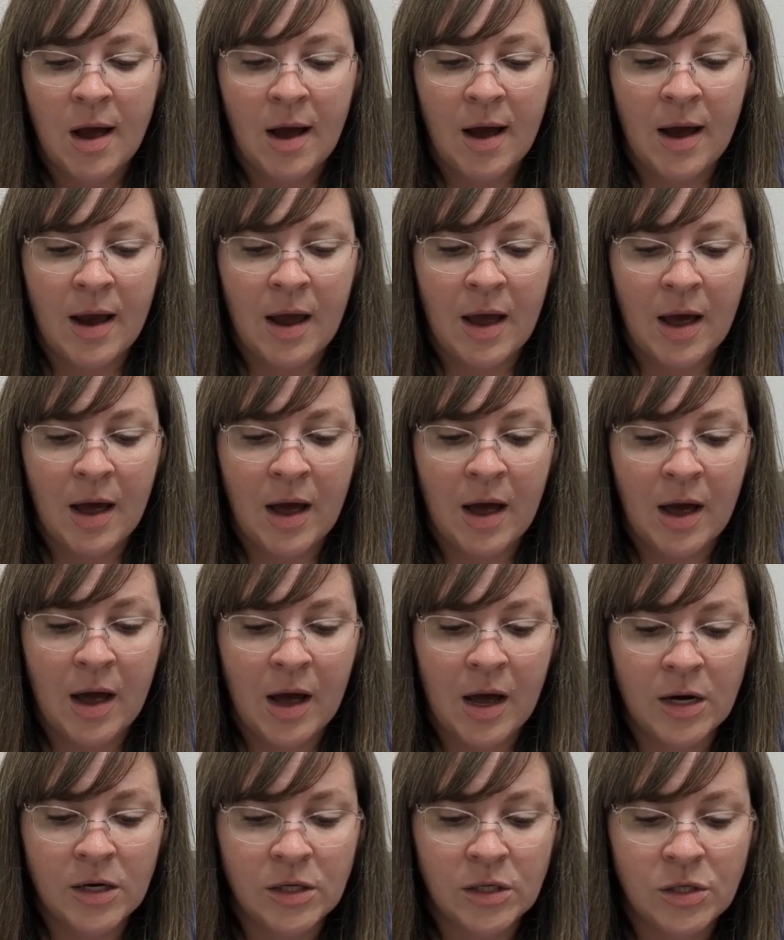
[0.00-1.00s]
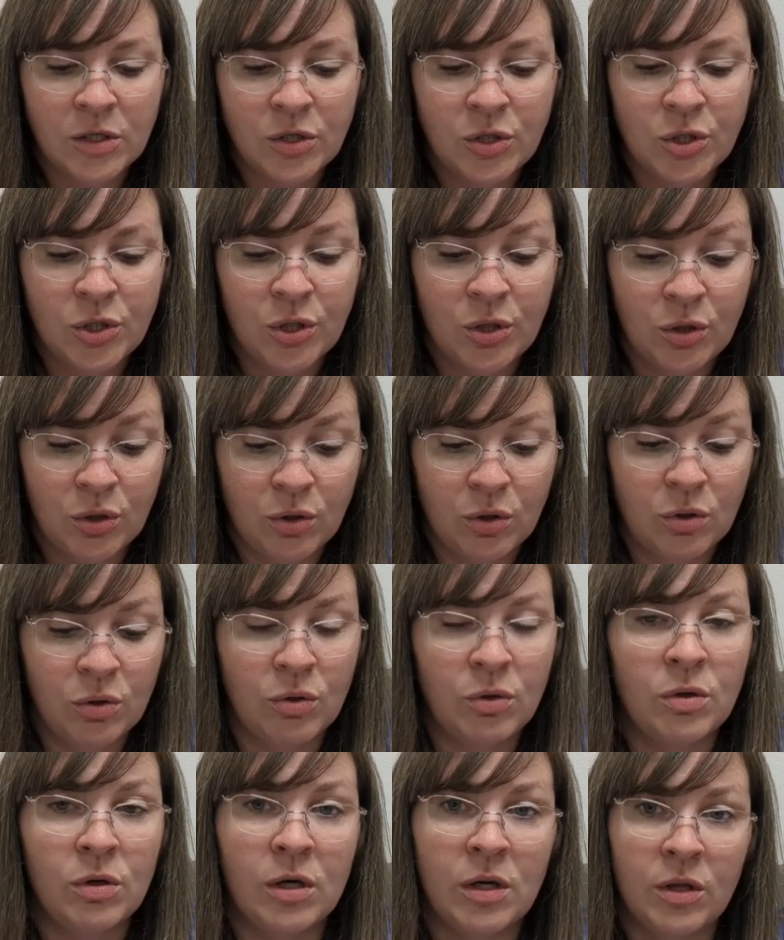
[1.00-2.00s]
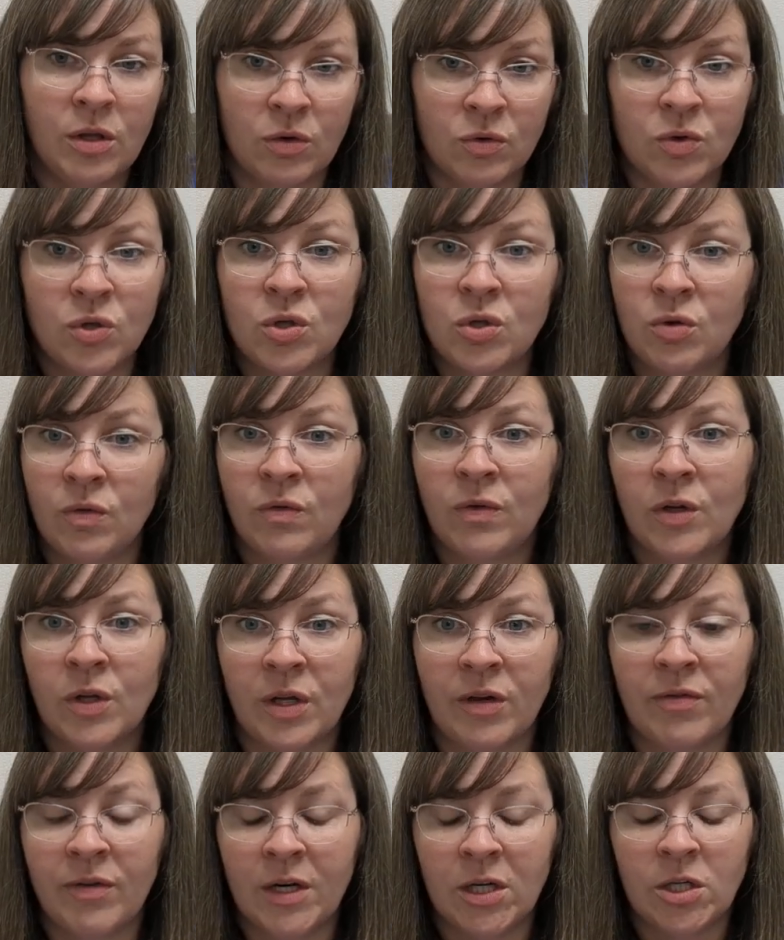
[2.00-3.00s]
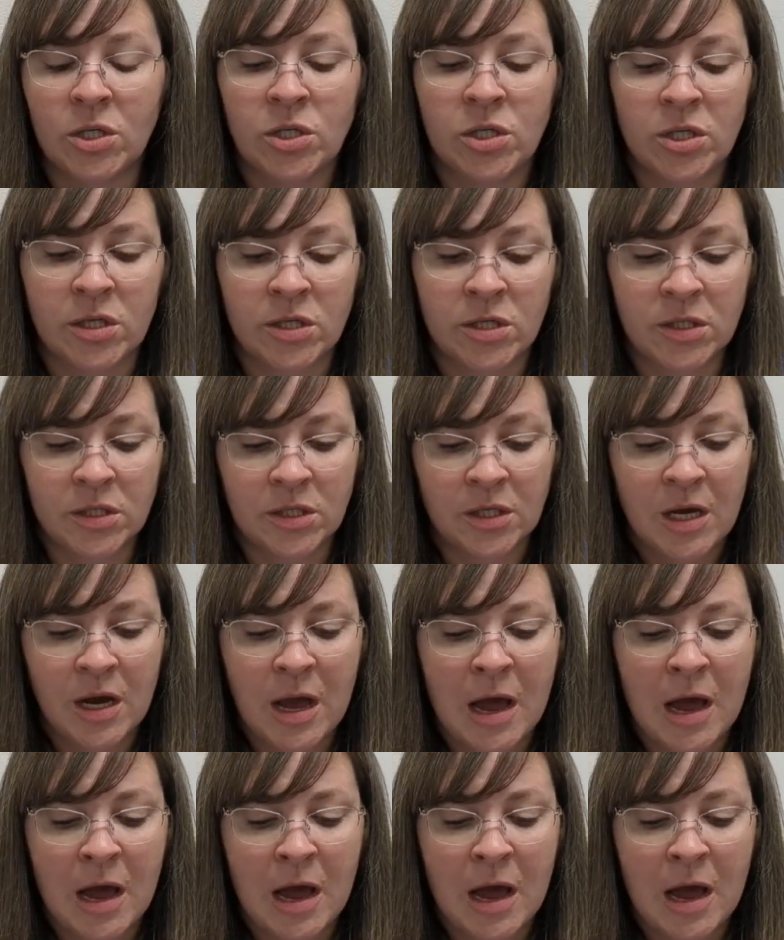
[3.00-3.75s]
I had two, those two fully finishes.